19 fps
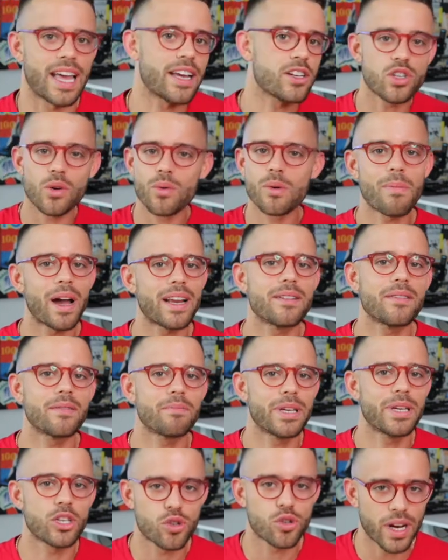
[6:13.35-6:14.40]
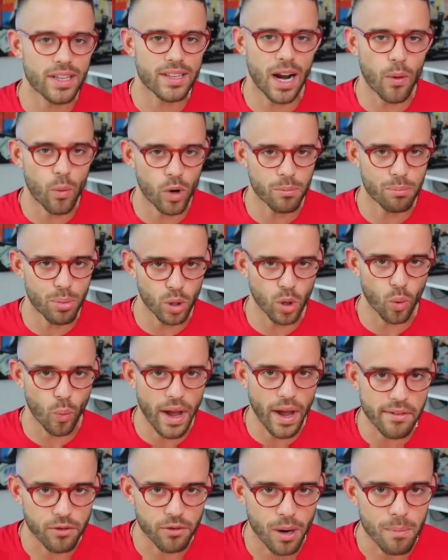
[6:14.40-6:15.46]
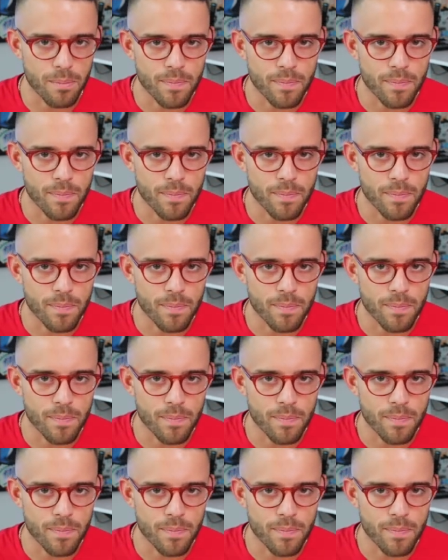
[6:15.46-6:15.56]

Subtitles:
So it might be a trade that I want to pull away from.